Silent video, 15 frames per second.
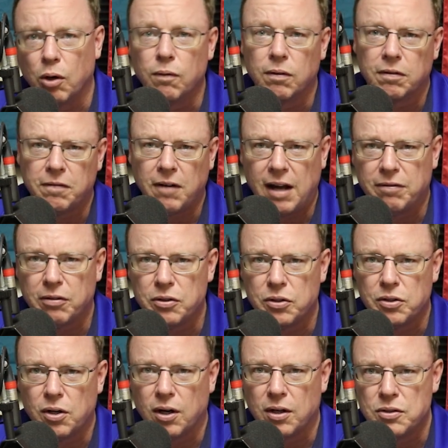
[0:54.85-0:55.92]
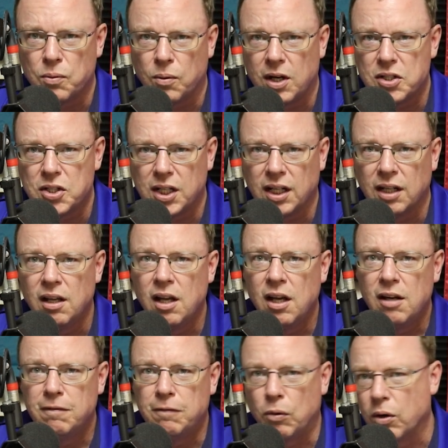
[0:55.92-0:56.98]
Over 500 yards rushing,
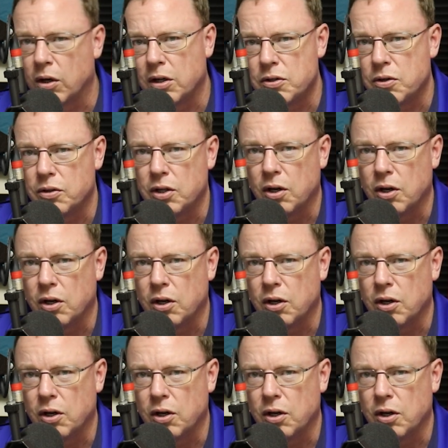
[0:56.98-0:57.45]
400